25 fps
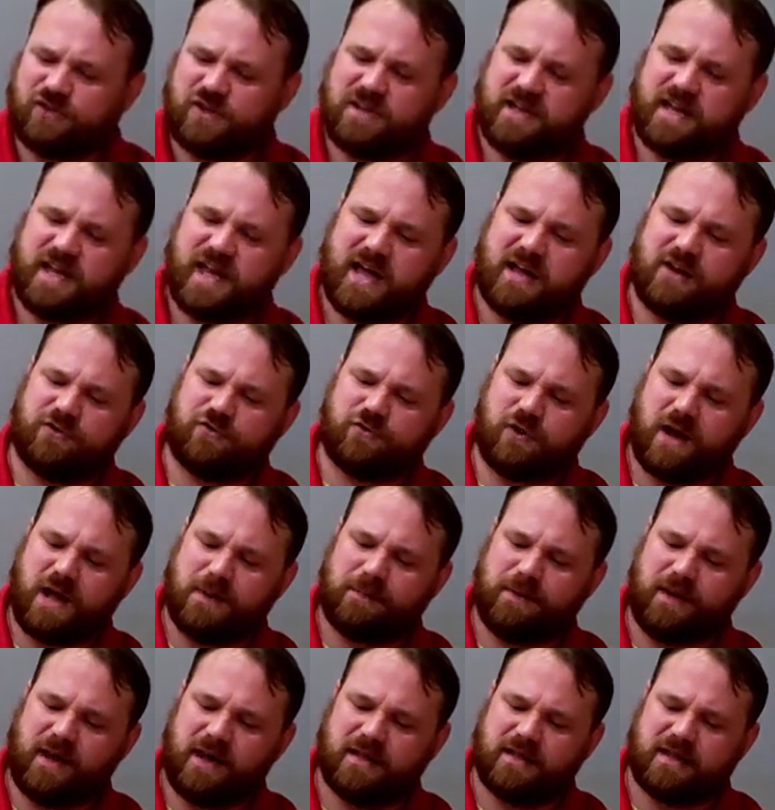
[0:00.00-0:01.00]
is actually the kind of
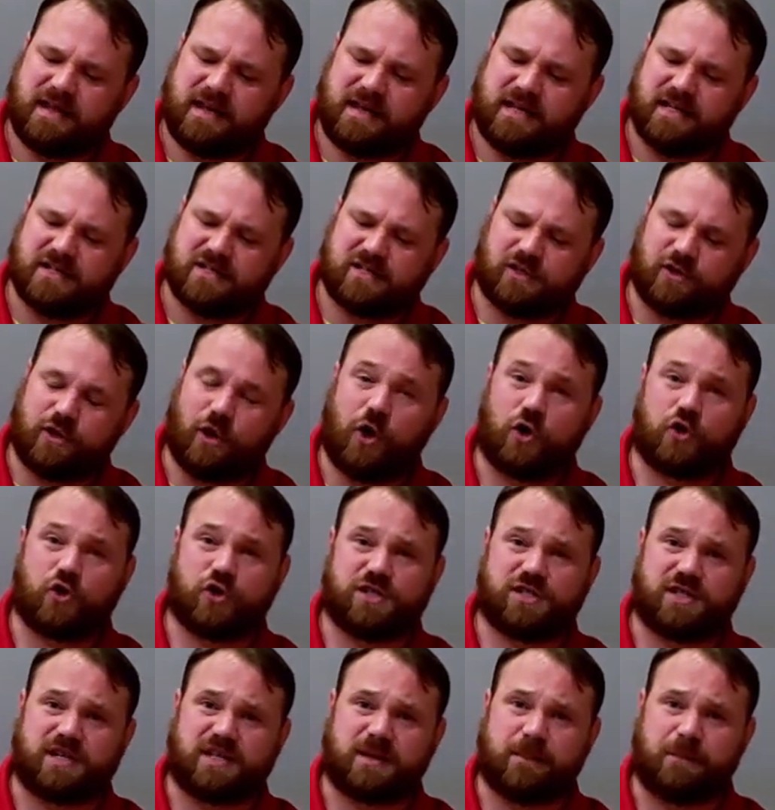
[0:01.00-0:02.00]
tripod that is
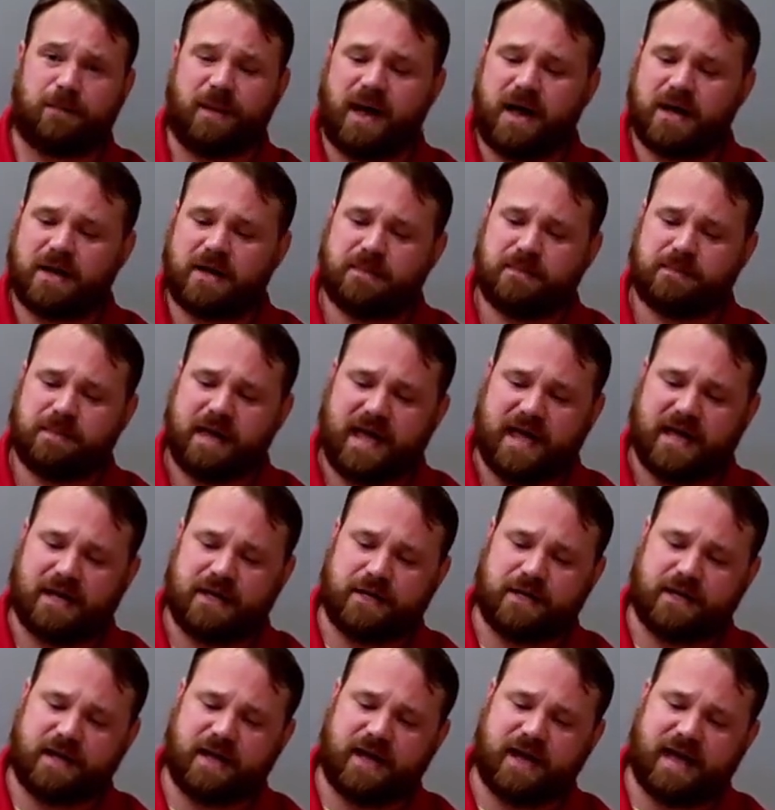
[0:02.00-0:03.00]
largest at the bottom
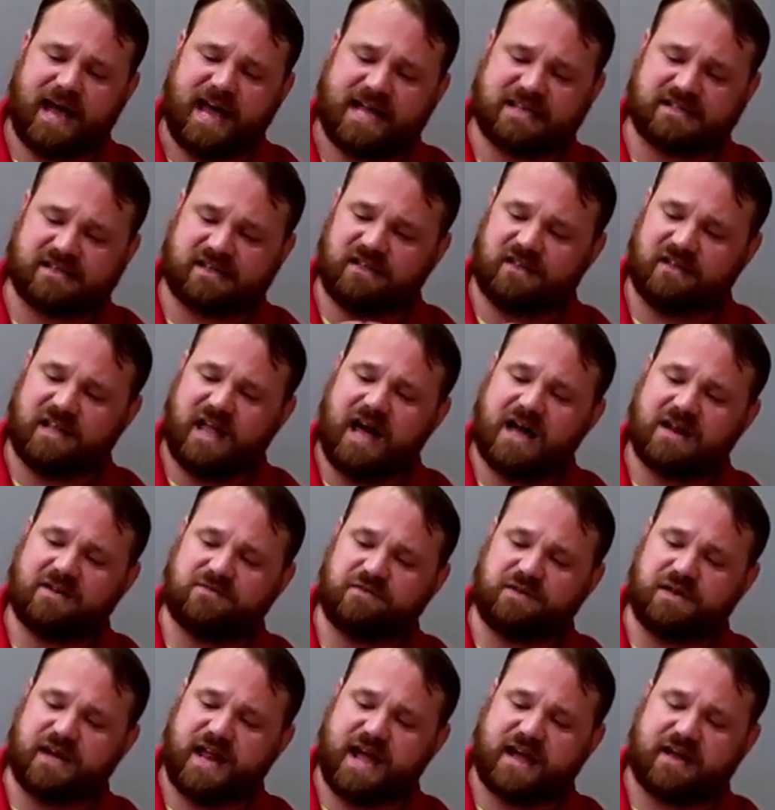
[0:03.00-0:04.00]
and uh, has a
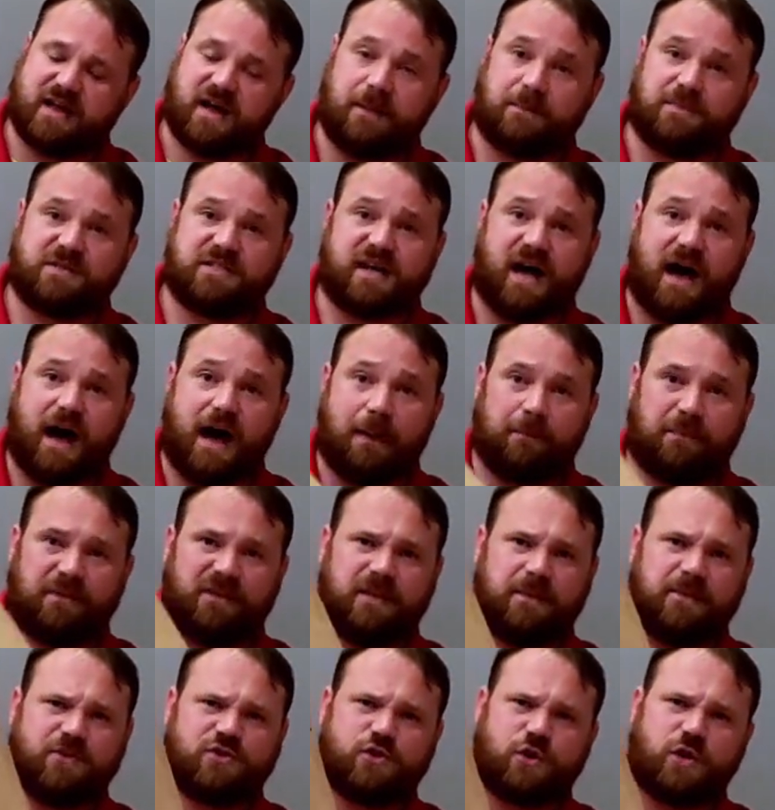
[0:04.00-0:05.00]
lot of neck up
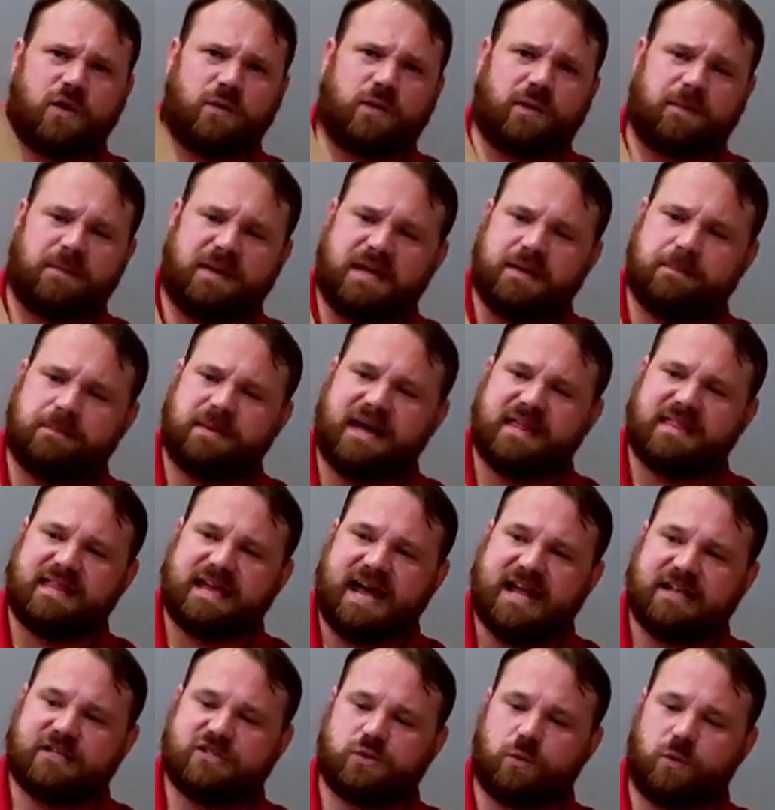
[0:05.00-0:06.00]
top. Let me show you what I mean
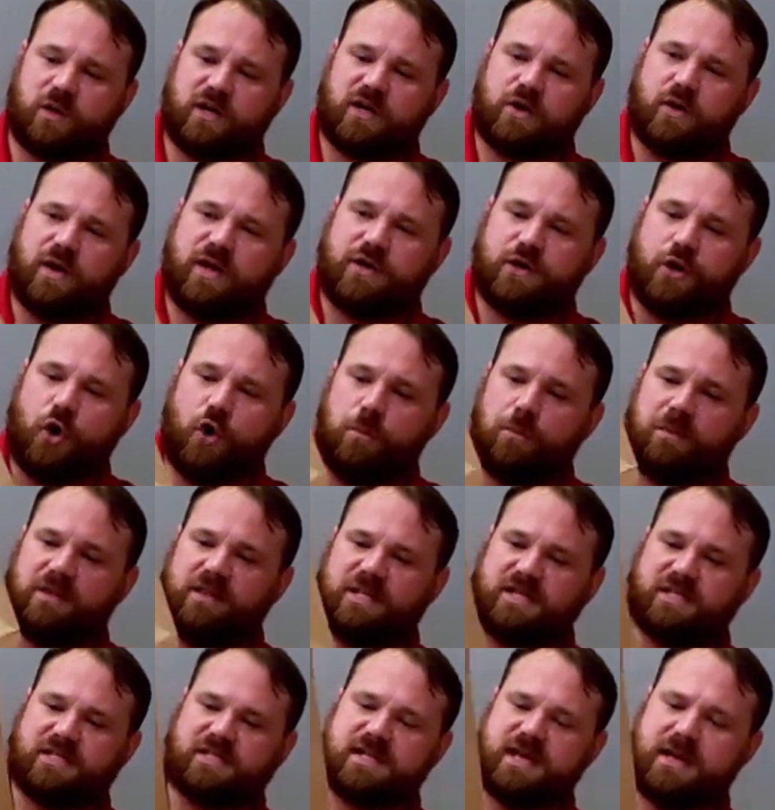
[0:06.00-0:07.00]
by that. So we're gonna go ahead and
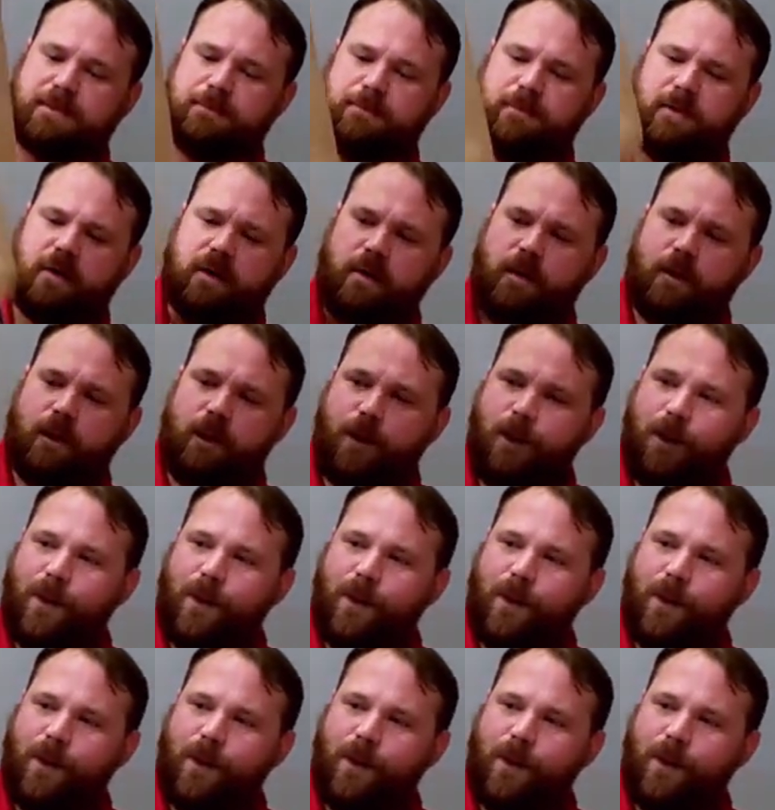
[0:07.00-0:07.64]
open this up.